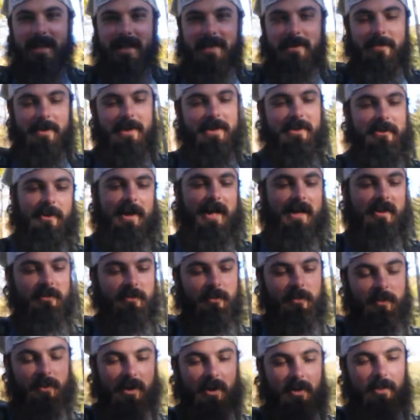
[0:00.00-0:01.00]
to anybody who
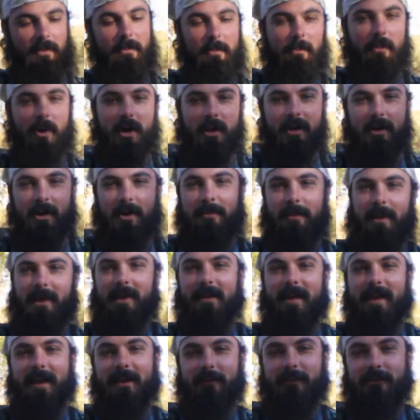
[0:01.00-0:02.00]
asked me what all the mud on my
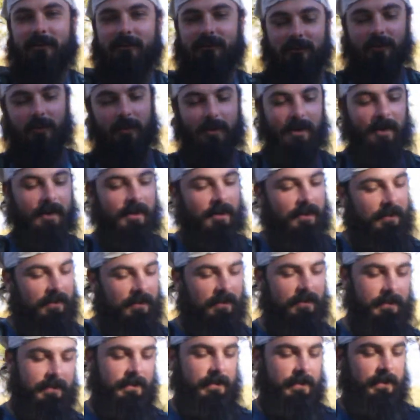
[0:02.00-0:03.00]
leg was for.
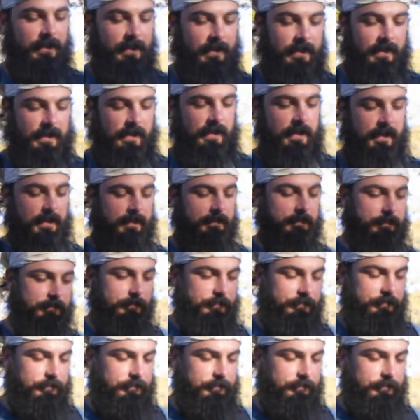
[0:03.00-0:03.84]
Yeah,